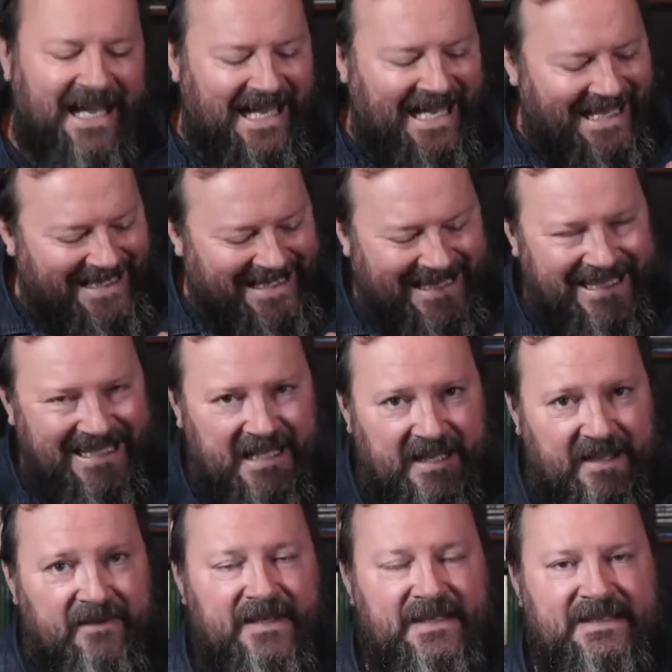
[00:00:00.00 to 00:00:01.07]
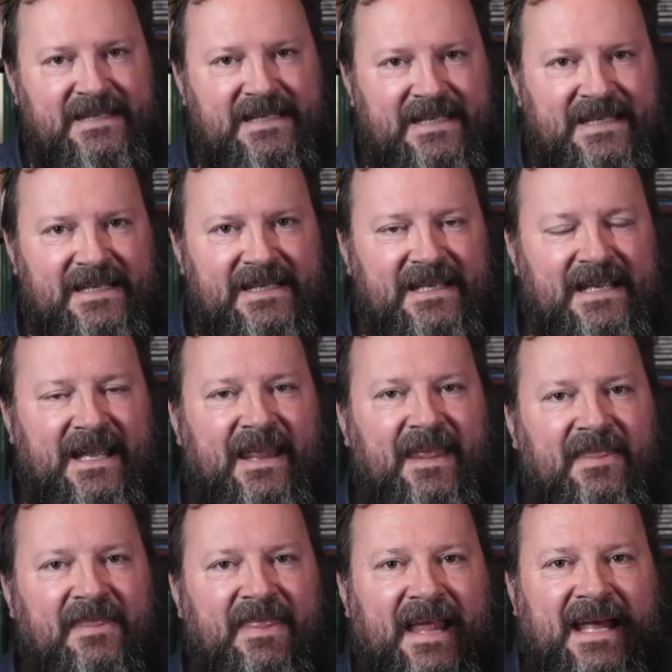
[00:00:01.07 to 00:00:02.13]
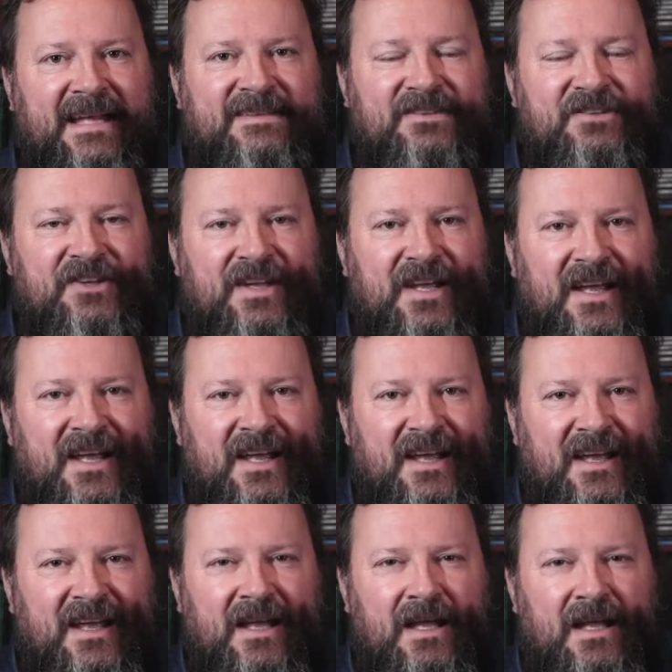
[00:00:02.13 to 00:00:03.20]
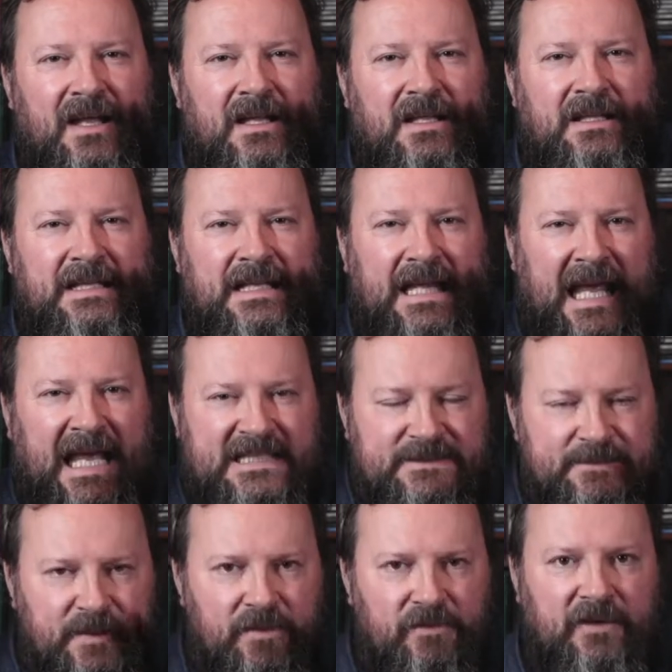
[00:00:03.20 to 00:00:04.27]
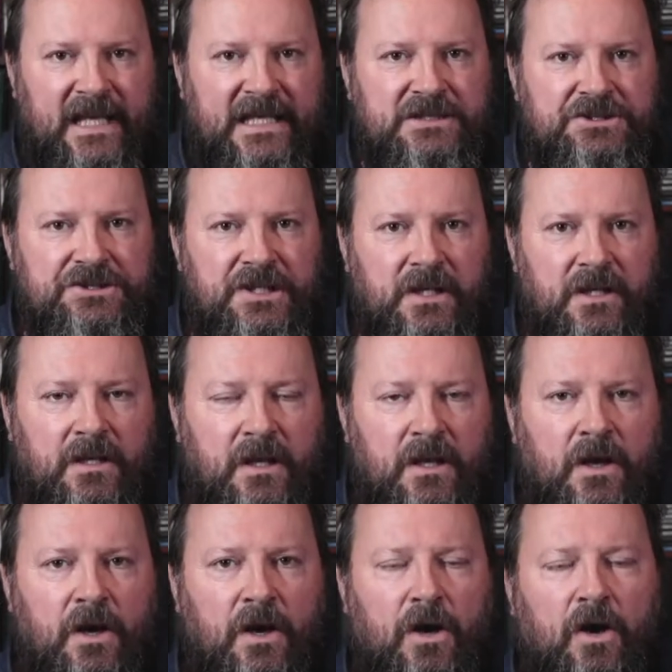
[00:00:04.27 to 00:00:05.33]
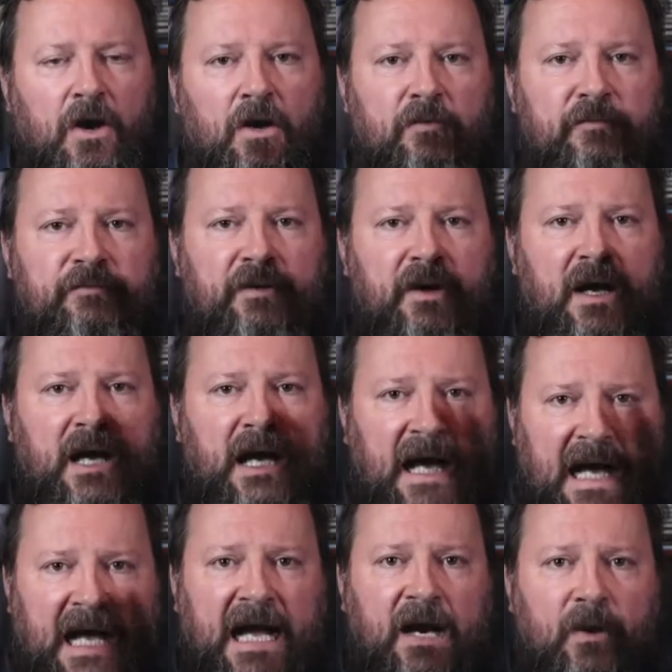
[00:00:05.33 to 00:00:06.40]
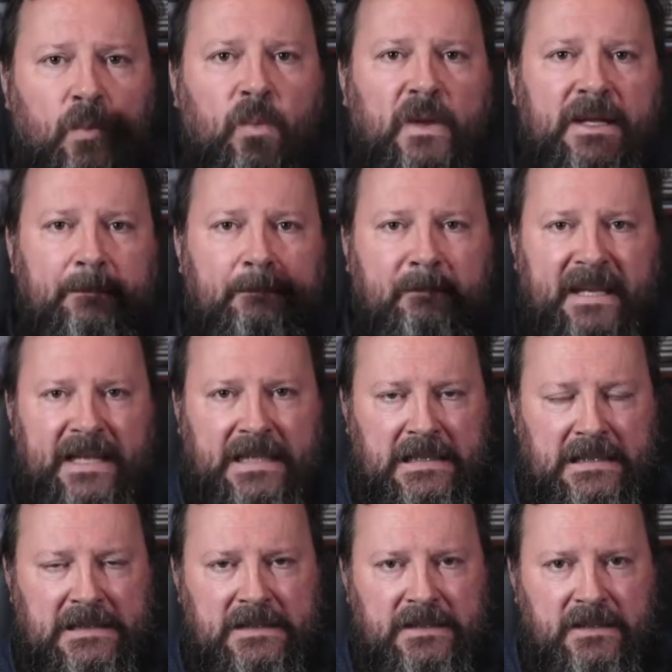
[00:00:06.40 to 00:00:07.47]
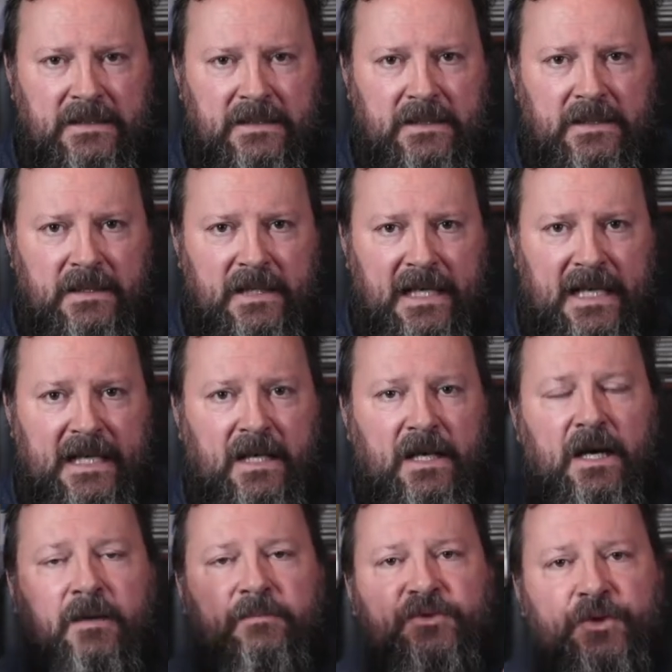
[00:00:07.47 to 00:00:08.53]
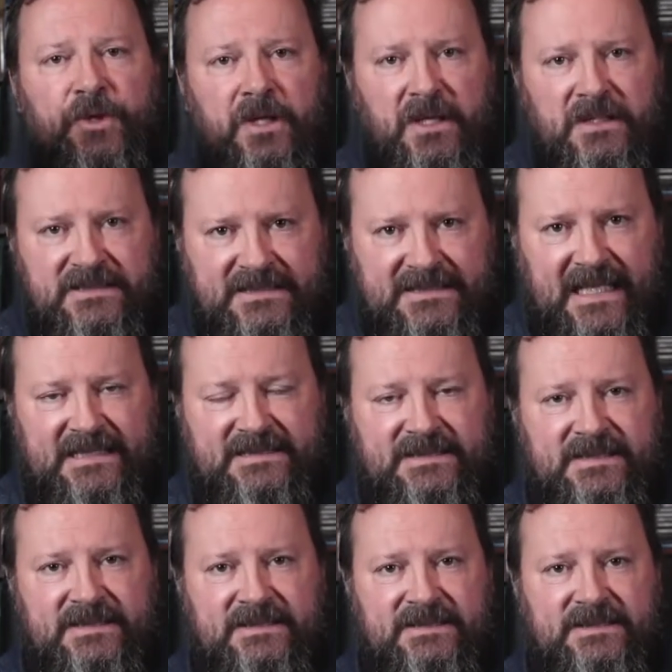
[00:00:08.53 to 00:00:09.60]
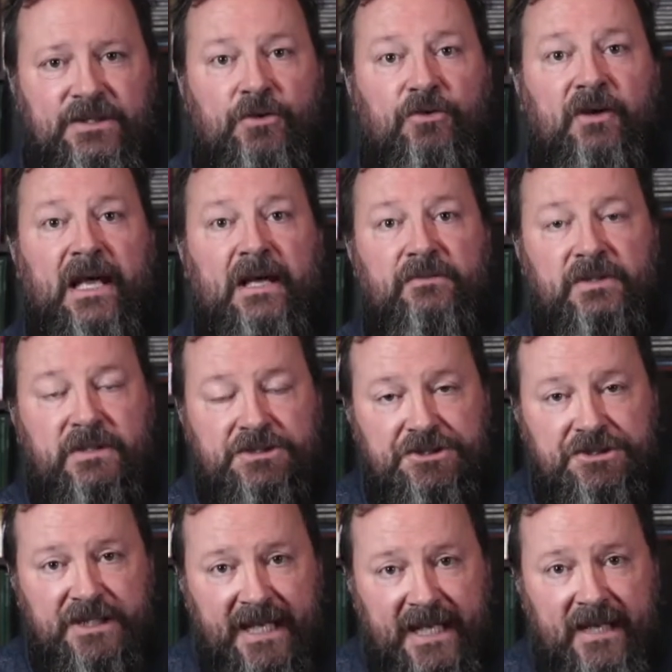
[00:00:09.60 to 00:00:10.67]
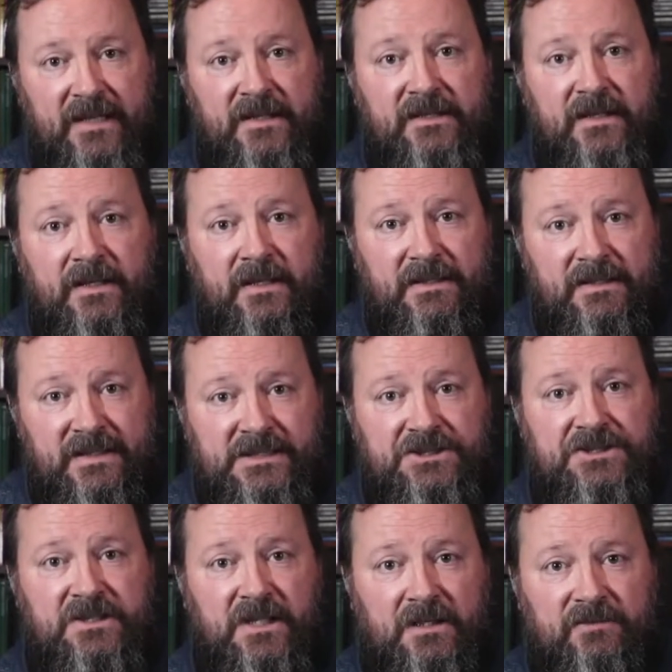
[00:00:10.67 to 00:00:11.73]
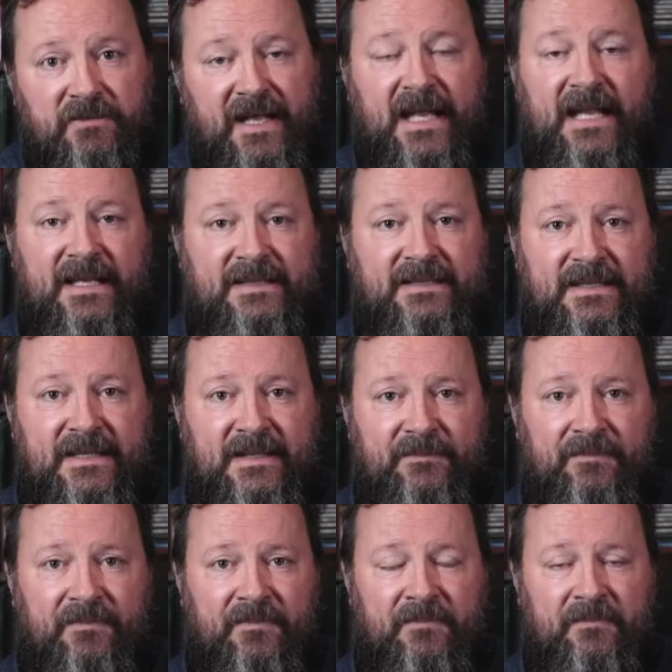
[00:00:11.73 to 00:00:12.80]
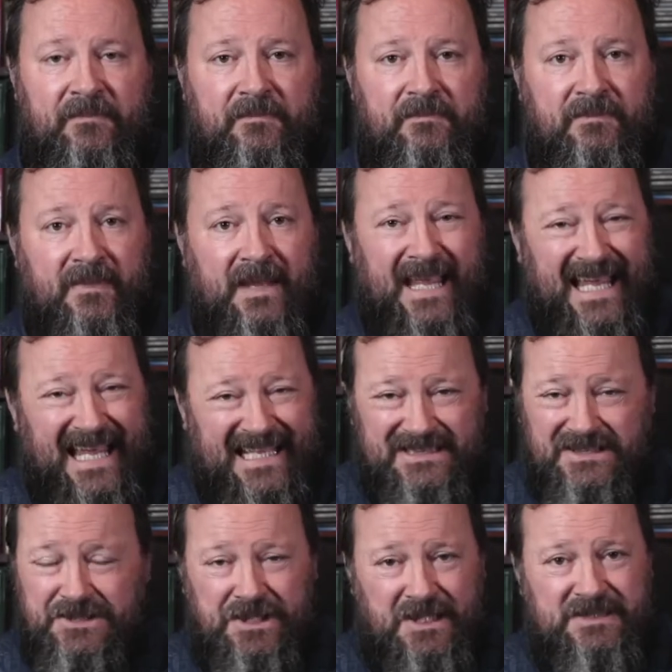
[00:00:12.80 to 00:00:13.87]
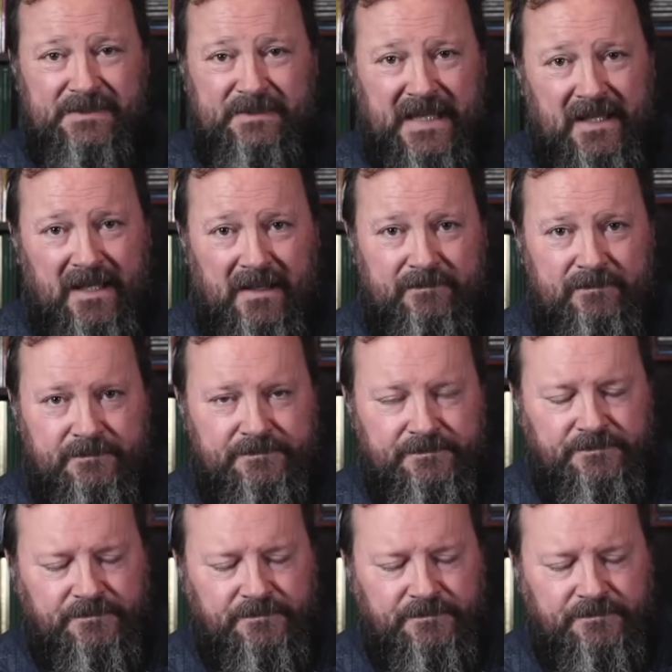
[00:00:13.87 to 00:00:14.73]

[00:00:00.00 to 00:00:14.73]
I can guarantee that the exploration of how we build and come to a consensus around a shared digital reality has just become.